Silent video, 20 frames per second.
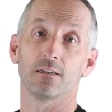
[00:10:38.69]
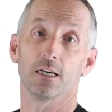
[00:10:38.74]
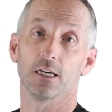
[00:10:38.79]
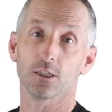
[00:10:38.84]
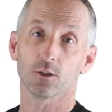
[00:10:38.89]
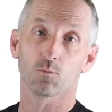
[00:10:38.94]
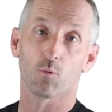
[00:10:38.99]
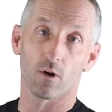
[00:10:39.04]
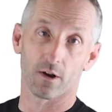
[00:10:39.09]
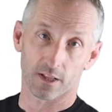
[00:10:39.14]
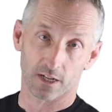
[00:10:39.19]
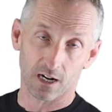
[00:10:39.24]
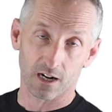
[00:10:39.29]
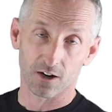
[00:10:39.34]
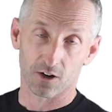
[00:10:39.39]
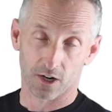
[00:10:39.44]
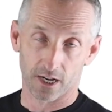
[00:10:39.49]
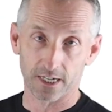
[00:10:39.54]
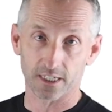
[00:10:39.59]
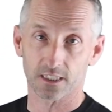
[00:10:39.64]
is one of the
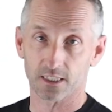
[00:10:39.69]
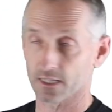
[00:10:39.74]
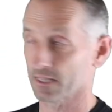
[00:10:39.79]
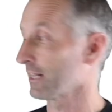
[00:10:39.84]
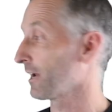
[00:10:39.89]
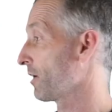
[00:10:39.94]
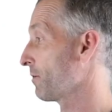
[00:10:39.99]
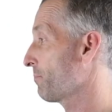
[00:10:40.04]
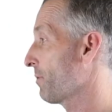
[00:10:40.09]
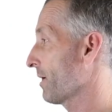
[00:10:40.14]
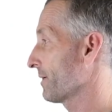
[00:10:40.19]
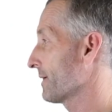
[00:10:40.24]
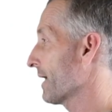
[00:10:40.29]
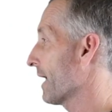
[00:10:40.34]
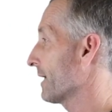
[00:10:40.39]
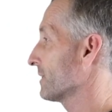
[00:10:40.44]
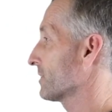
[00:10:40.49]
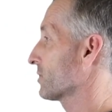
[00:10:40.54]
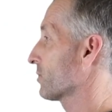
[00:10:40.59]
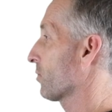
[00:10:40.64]
clear links to theropod
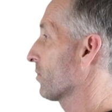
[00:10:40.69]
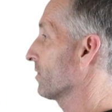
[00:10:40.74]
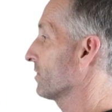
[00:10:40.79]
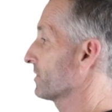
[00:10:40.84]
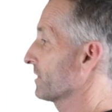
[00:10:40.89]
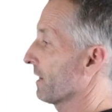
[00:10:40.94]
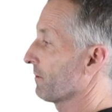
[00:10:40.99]
dinosaurs,